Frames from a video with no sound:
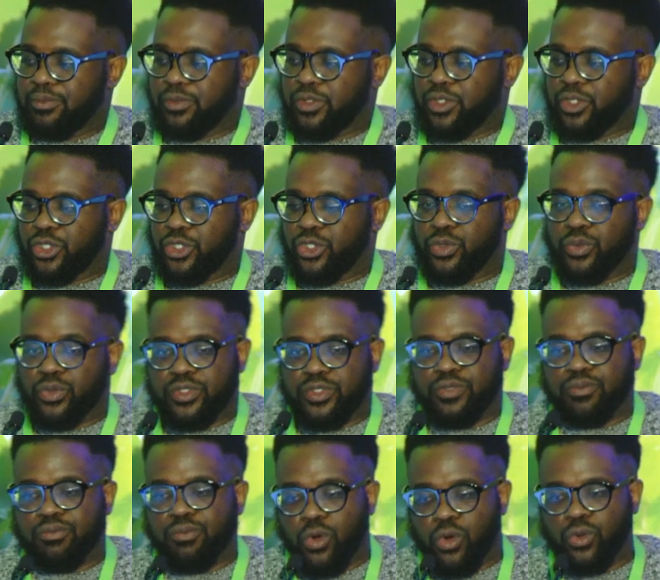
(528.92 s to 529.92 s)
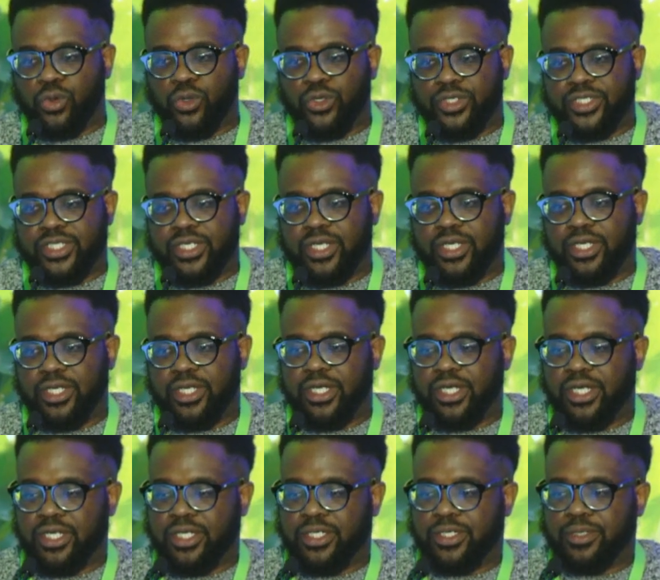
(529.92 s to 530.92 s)
used more water,
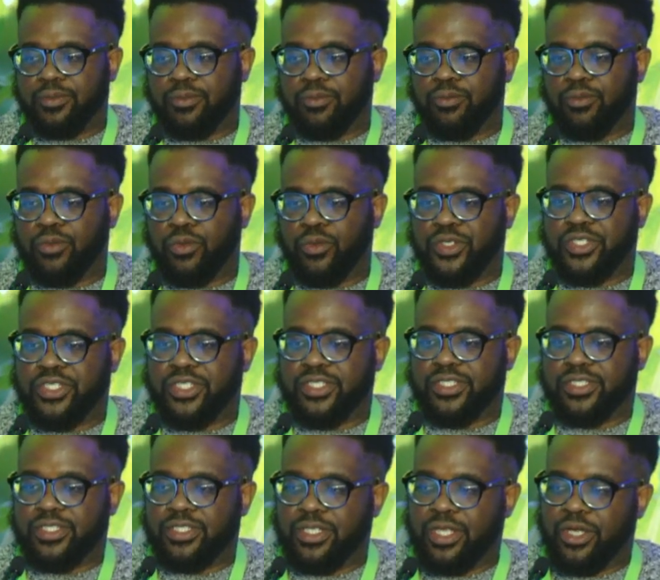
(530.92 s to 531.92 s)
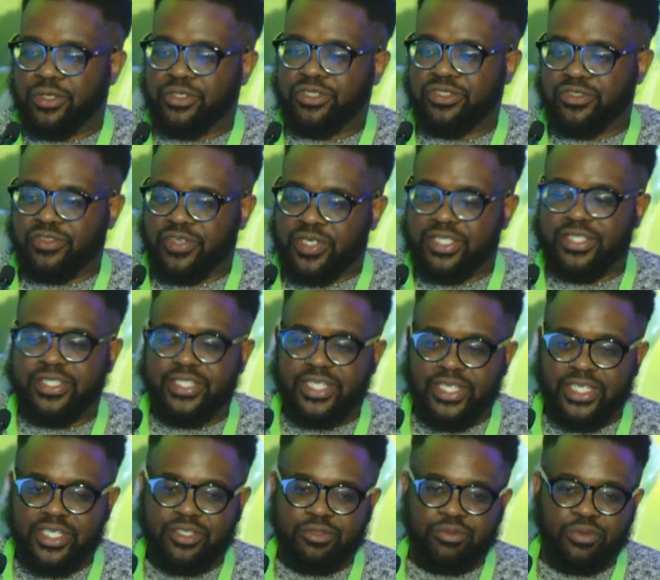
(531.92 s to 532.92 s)
which is not really
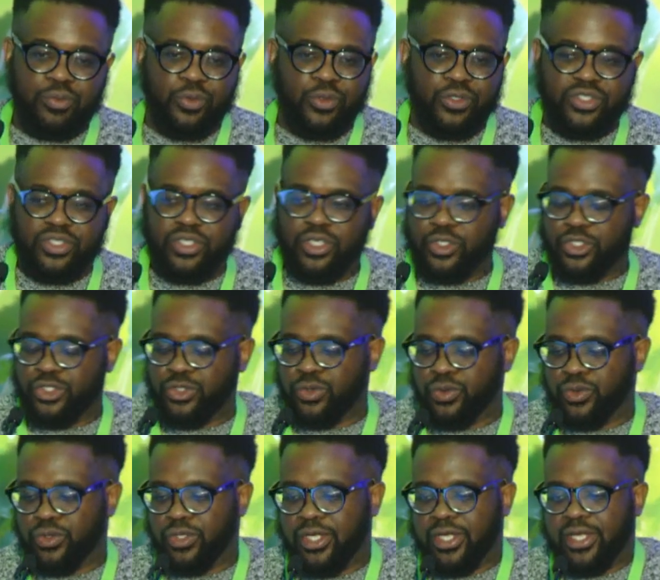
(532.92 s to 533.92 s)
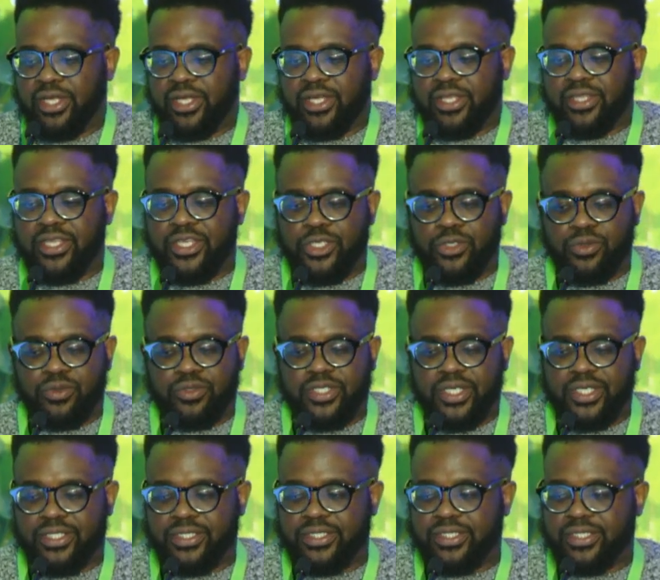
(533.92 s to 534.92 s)
directly proportional to the yield
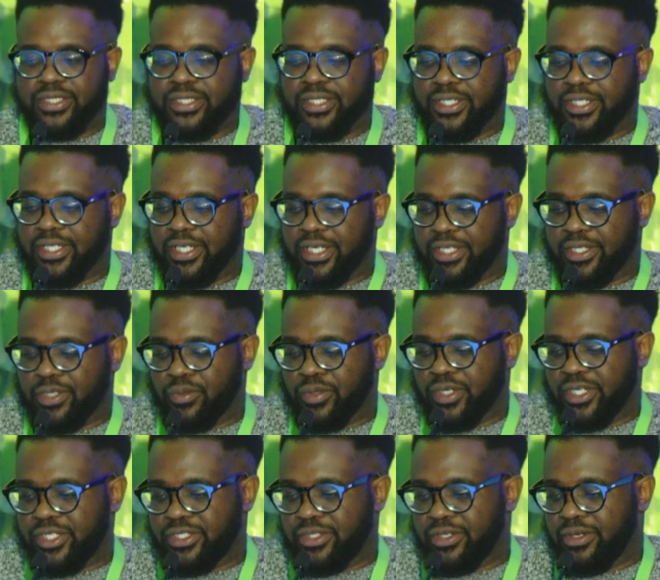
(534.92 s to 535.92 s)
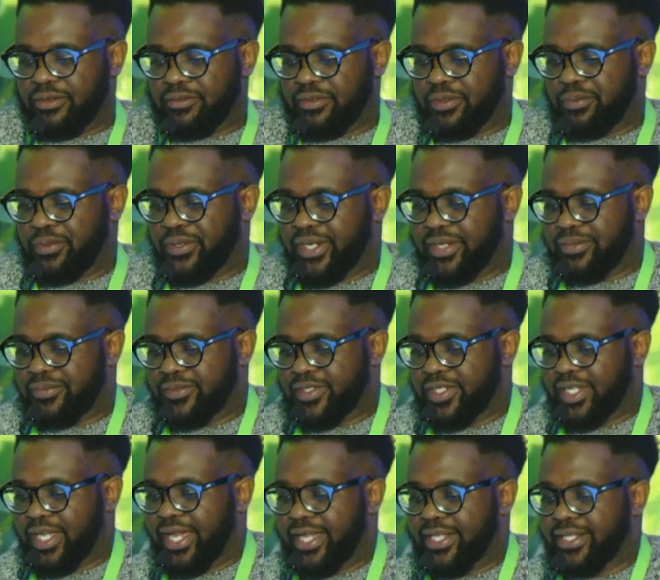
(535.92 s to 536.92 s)
and the quality of the
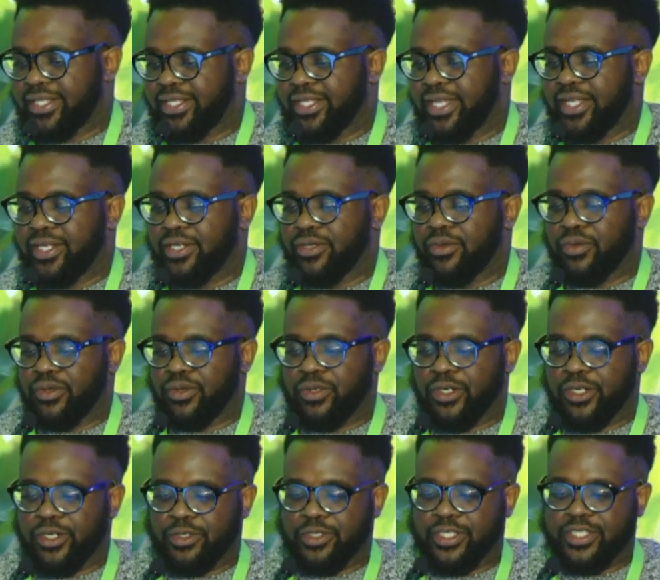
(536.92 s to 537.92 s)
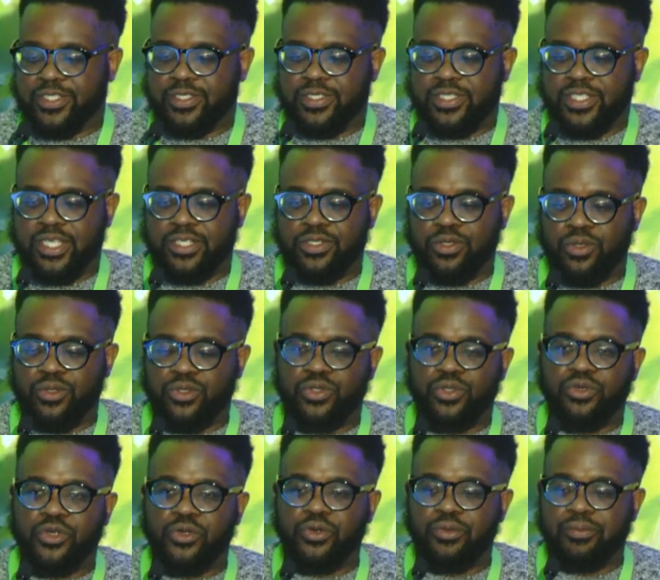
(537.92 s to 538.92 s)
plums. And then this study
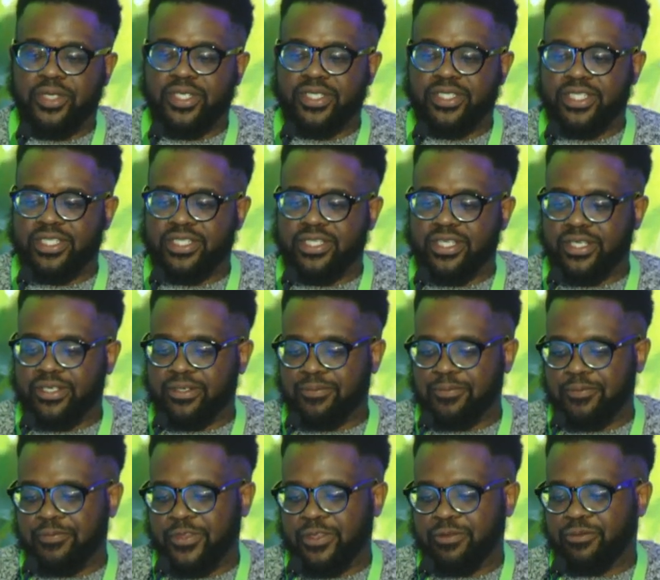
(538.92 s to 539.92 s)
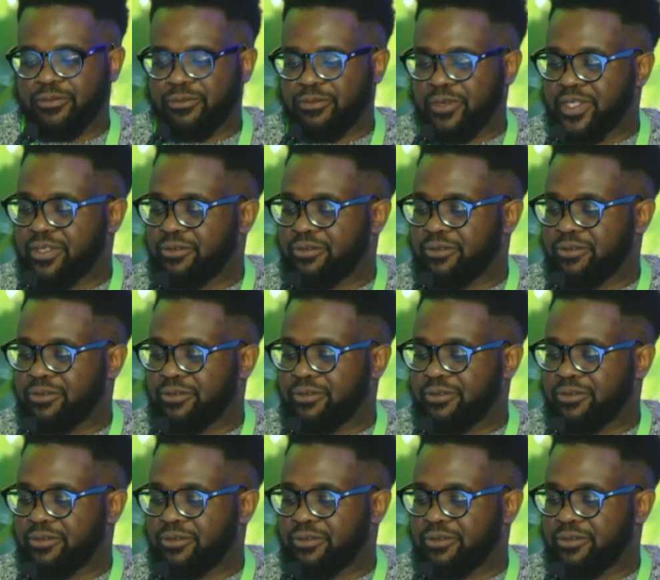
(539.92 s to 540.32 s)
also recommended further